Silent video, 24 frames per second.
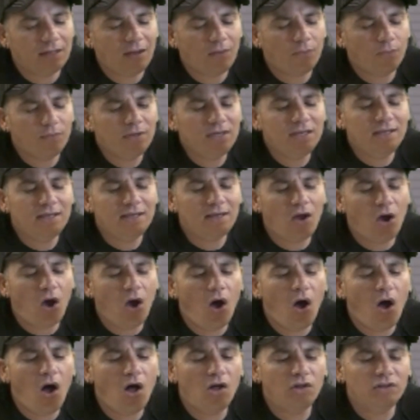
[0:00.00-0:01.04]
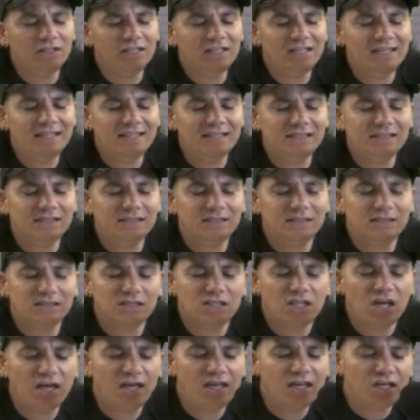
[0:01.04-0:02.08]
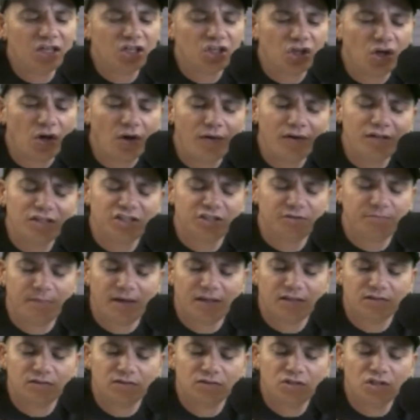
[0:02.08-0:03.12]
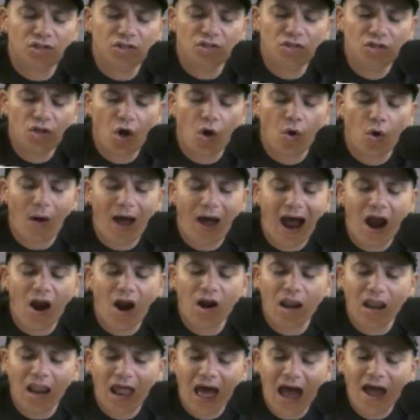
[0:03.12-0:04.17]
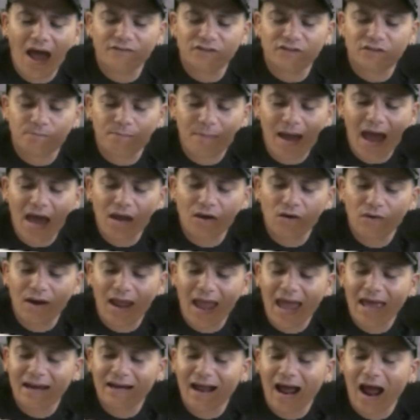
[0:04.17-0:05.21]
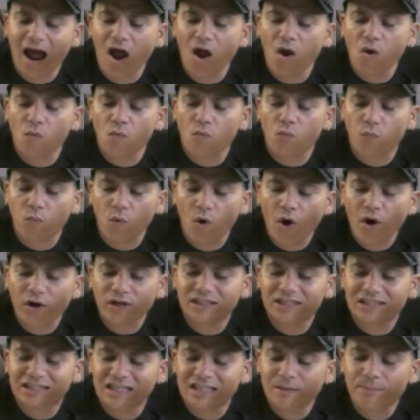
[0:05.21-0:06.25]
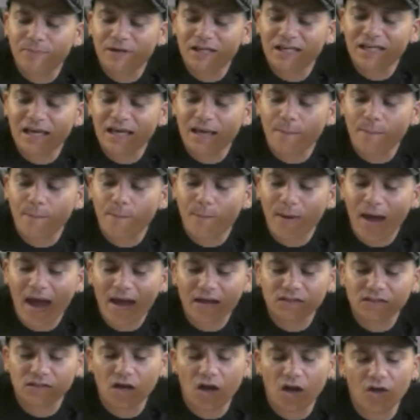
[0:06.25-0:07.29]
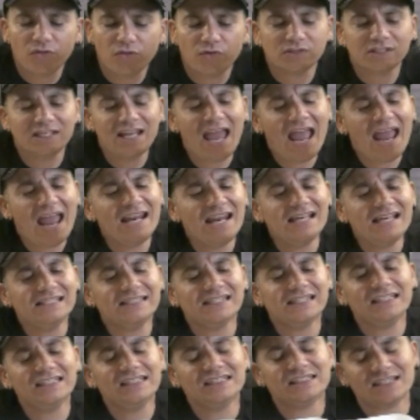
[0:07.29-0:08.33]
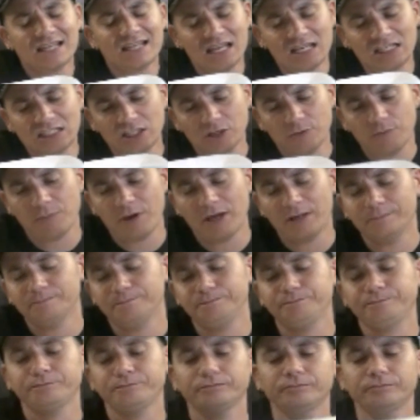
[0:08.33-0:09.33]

that we all need the encouragement to know our lives matter and our work deeply impacts others. Ladies and gentlemen,